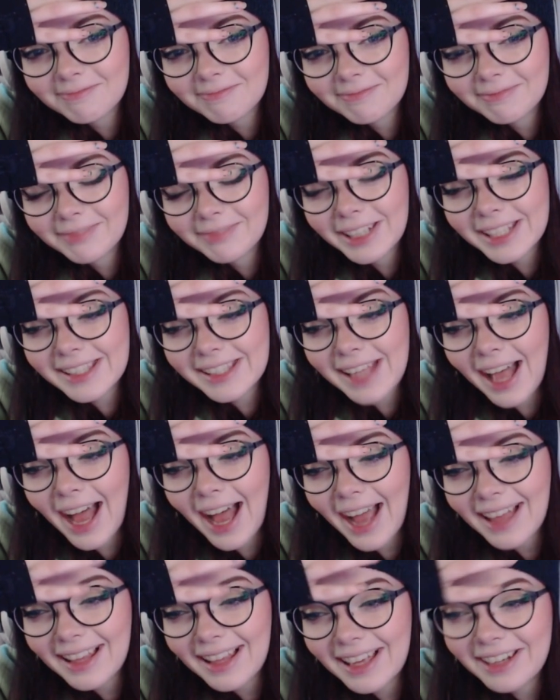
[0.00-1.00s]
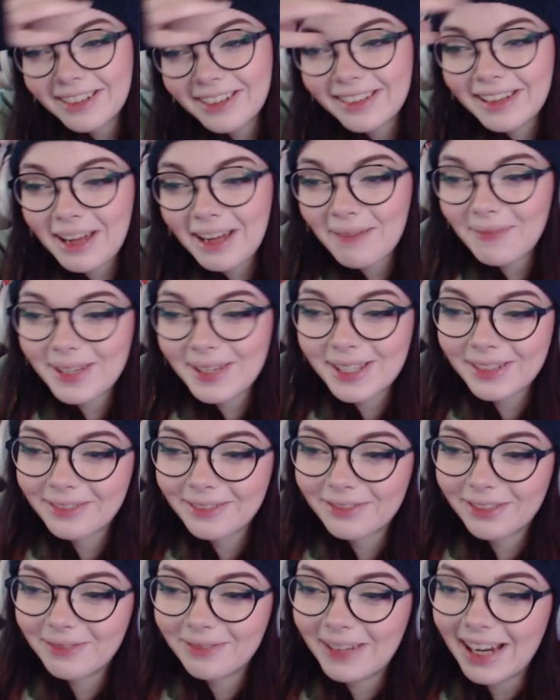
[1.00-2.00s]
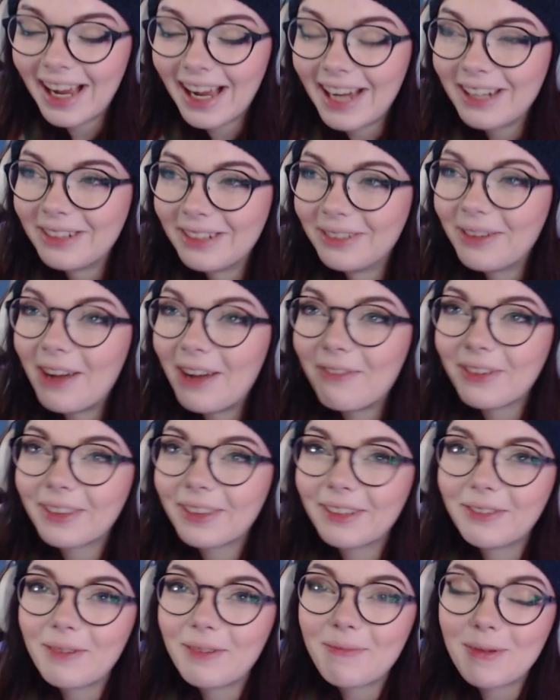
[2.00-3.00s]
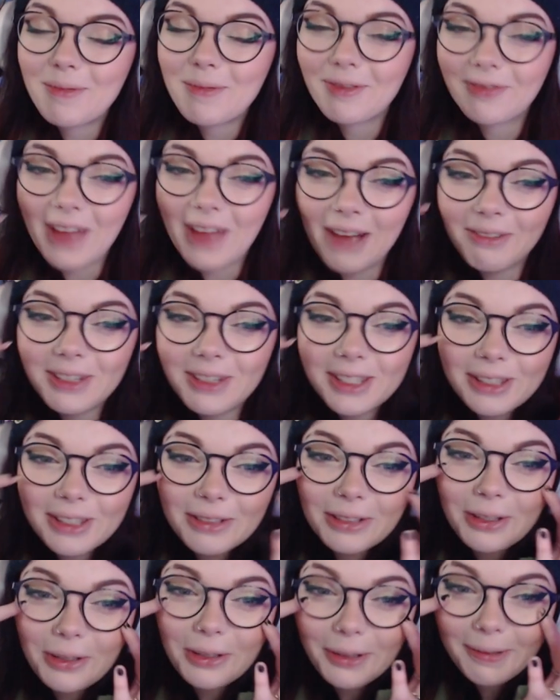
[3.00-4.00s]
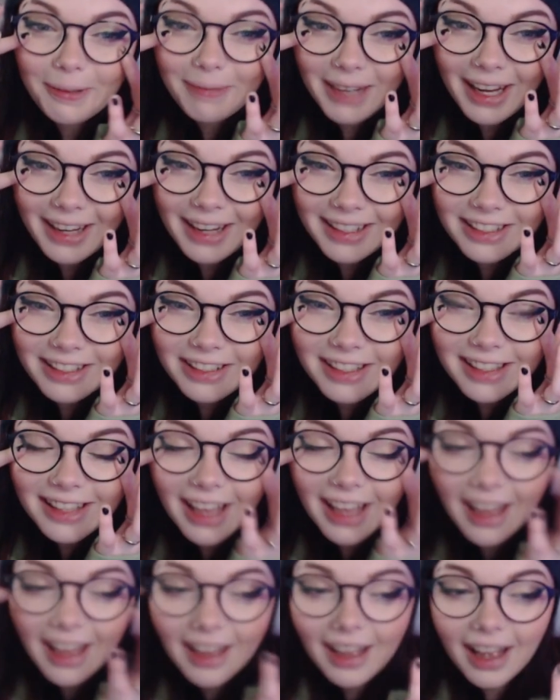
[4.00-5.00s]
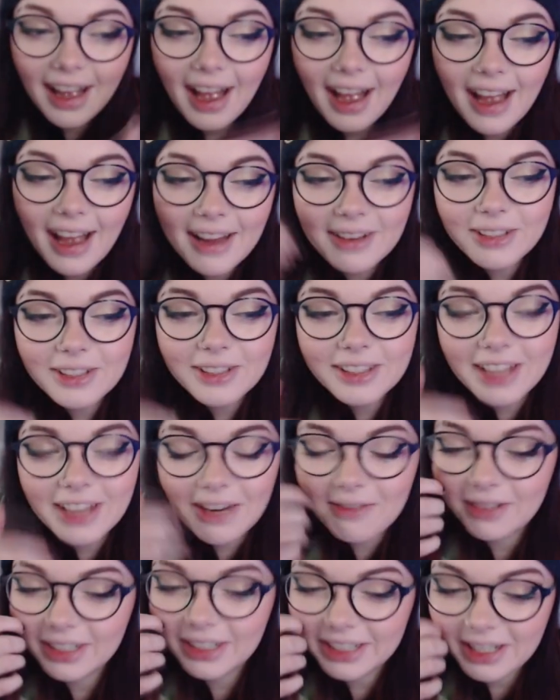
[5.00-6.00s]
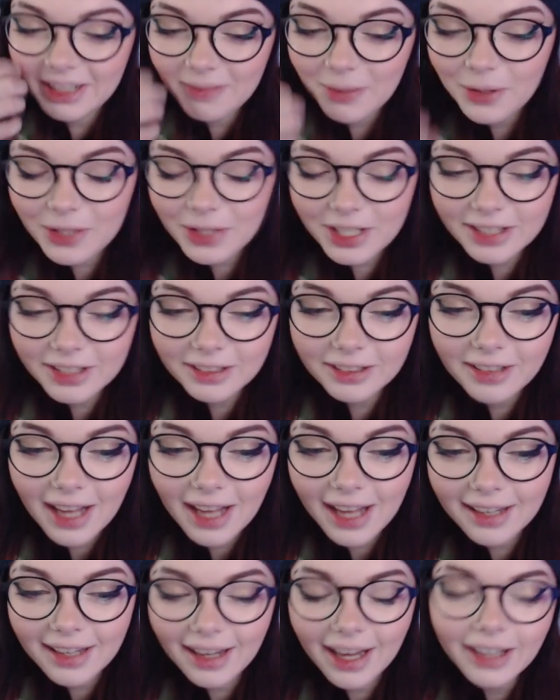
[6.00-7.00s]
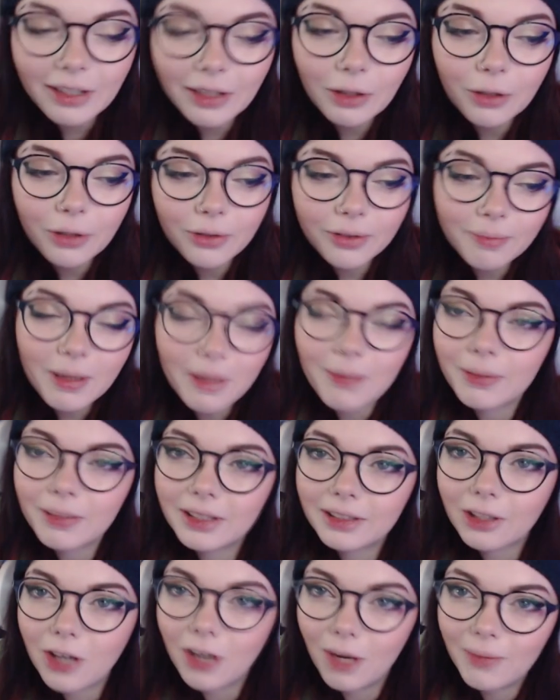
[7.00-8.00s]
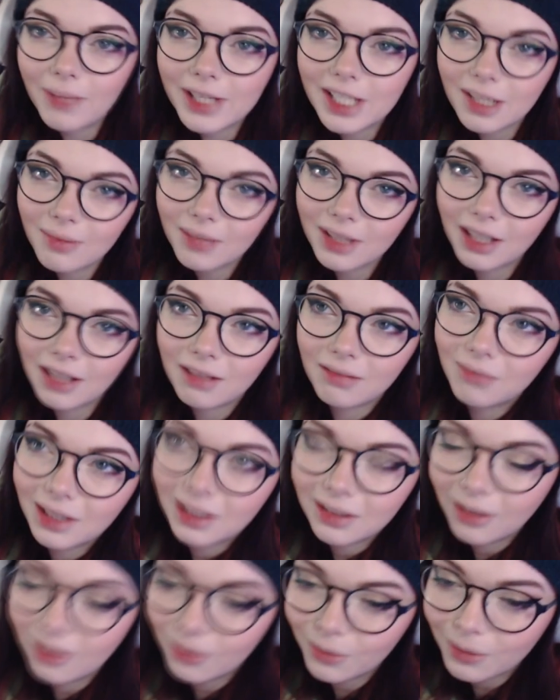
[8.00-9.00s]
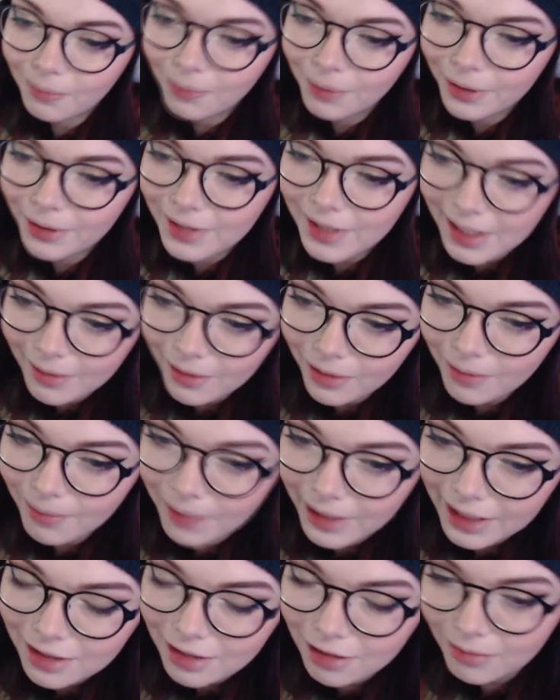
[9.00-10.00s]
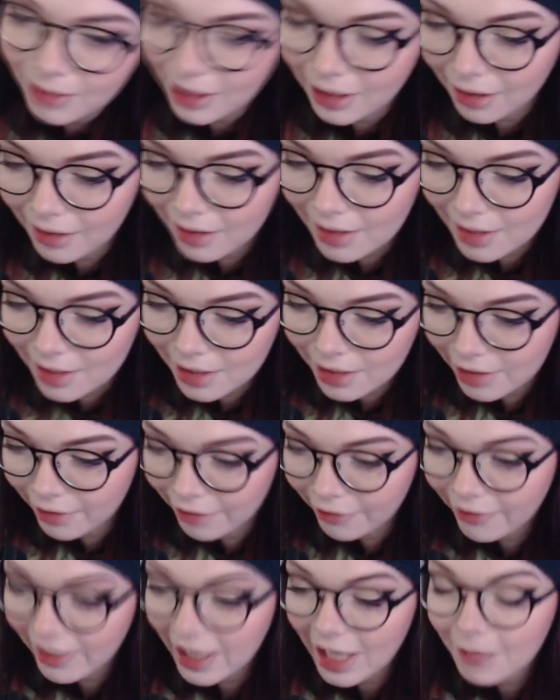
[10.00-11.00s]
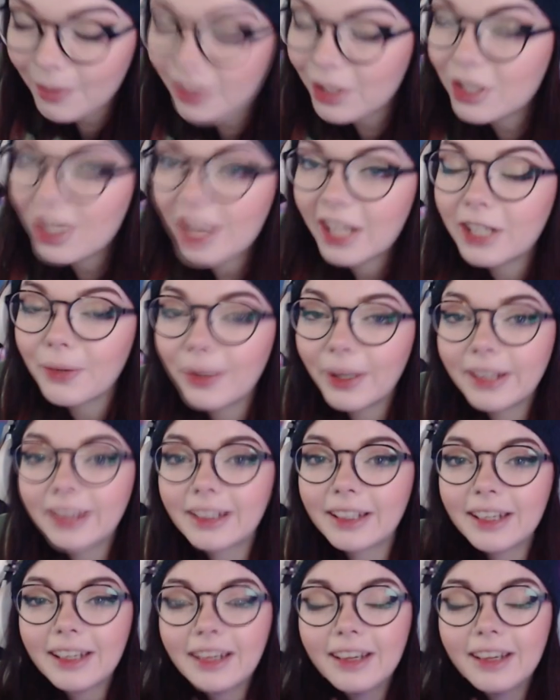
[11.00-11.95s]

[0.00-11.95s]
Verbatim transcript: That's the highlight of the episode for me. I know everything with Boba Fett was so cool, but I just, I just get really emotional, and I know the people in the comments were like, oh my god, what a pussy, what a bitch, oh my god, this is so fake, but genuinely,